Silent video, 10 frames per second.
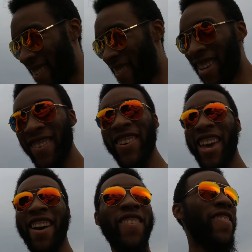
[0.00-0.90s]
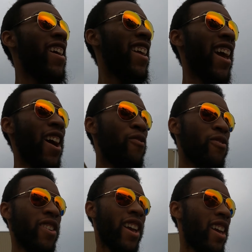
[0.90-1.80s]
we have an
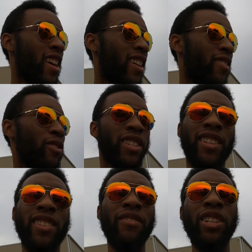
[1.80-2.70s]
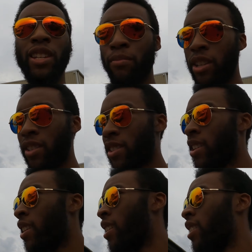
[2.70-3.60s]
hour and what's that? 17 minutes
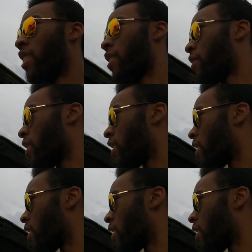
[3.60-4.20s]
left.